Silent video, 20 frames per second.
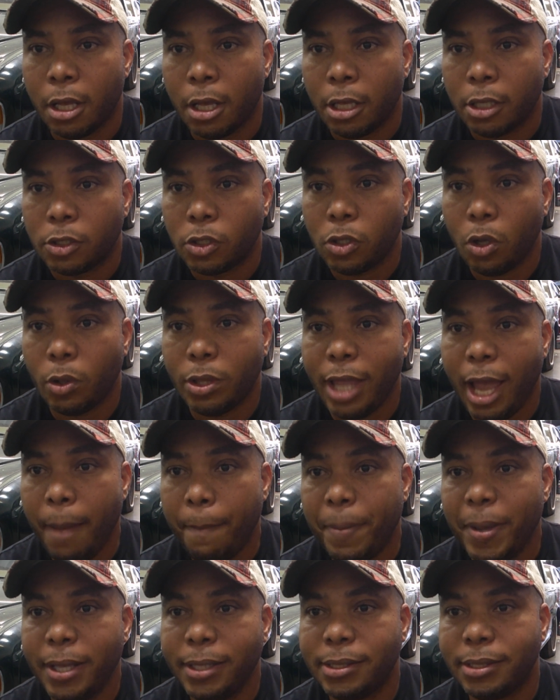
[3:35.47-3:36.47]
So
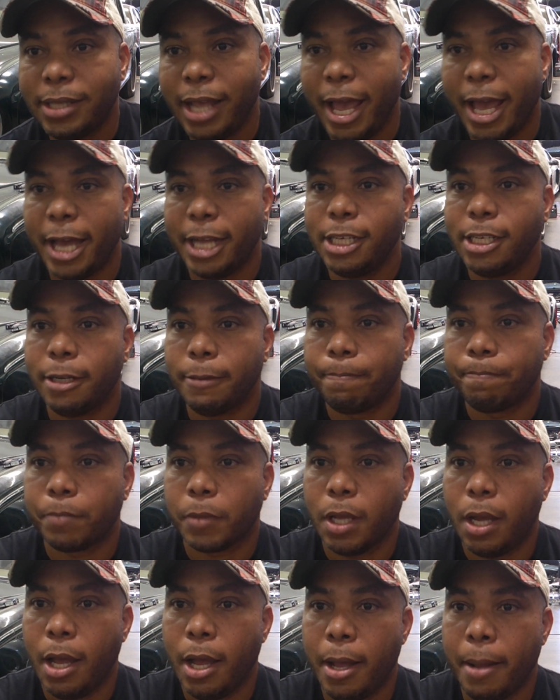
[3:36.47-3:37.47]
that being said,
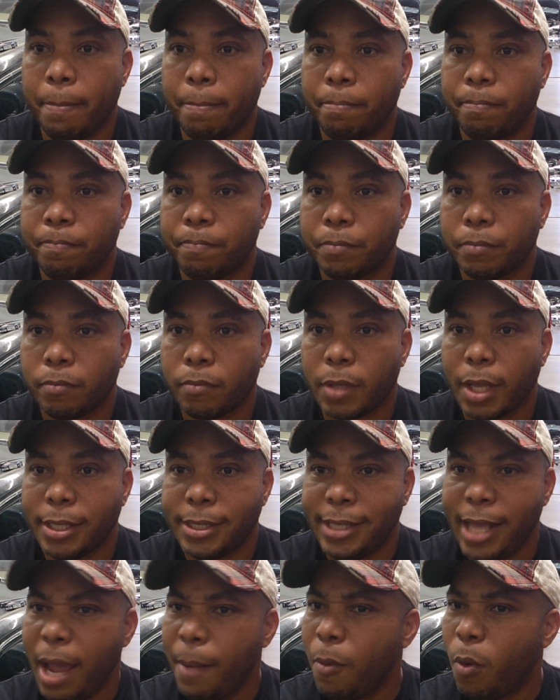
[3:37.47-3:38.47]
Zam
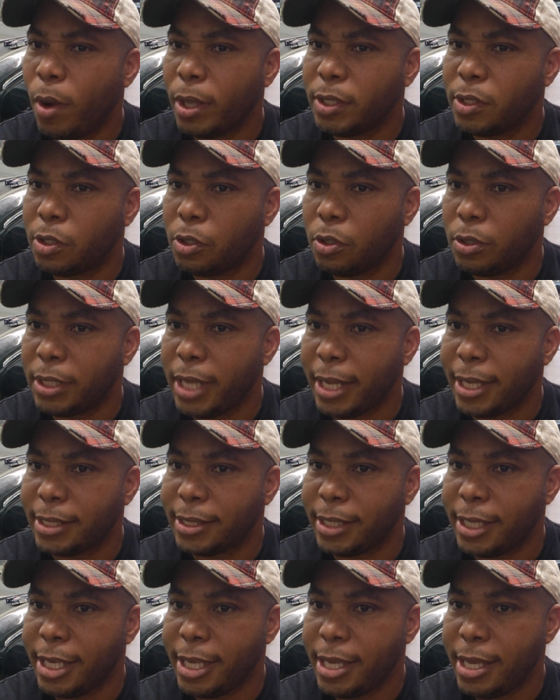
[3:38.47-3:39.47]
wants to take
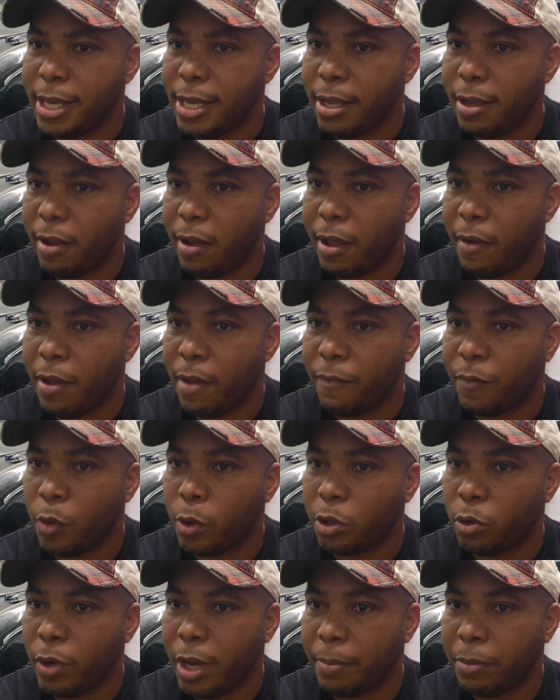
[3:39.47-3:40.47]
his M43,
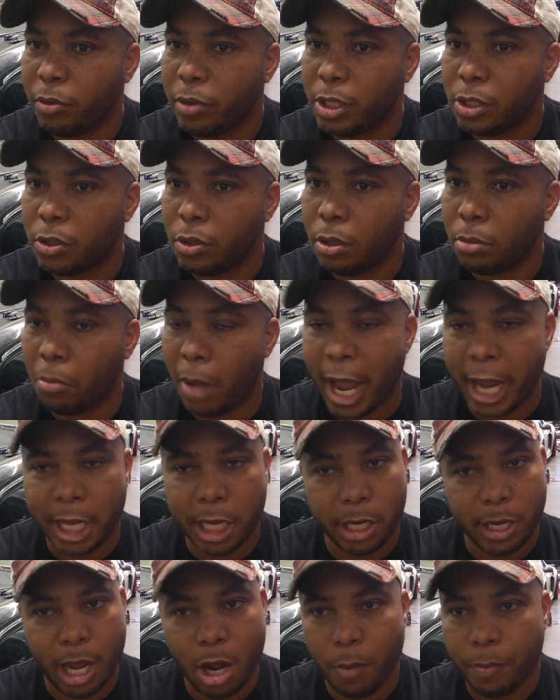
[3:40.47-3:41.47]
M3 to, I
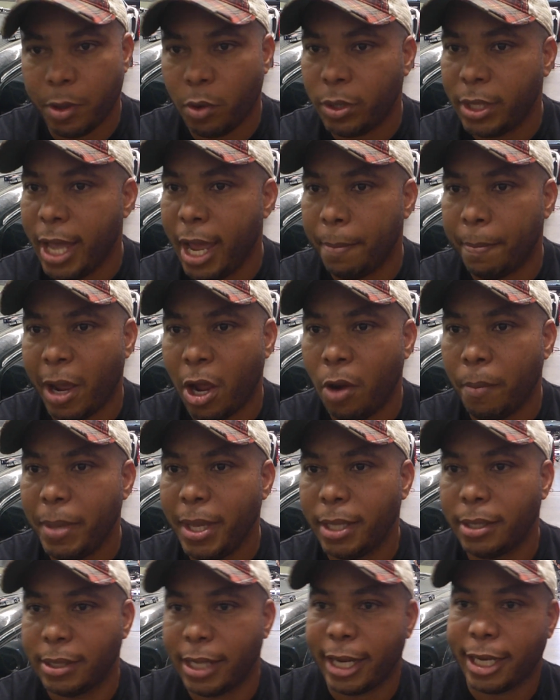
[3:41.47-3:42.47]
can help you with that, by all
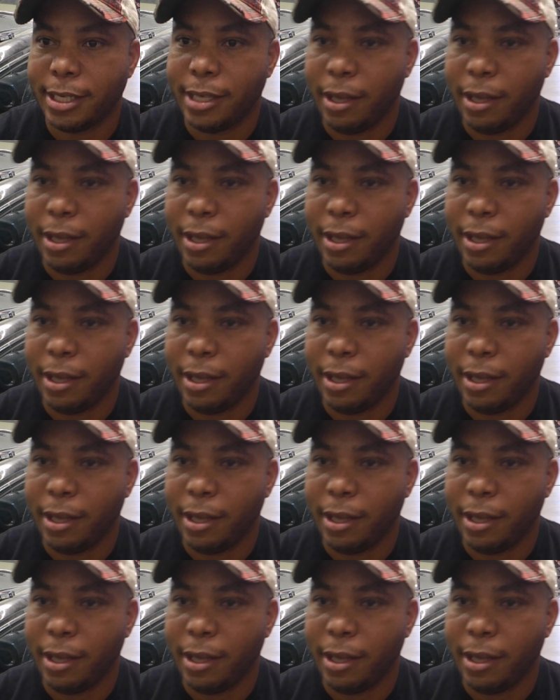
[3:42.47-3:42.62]
means. I can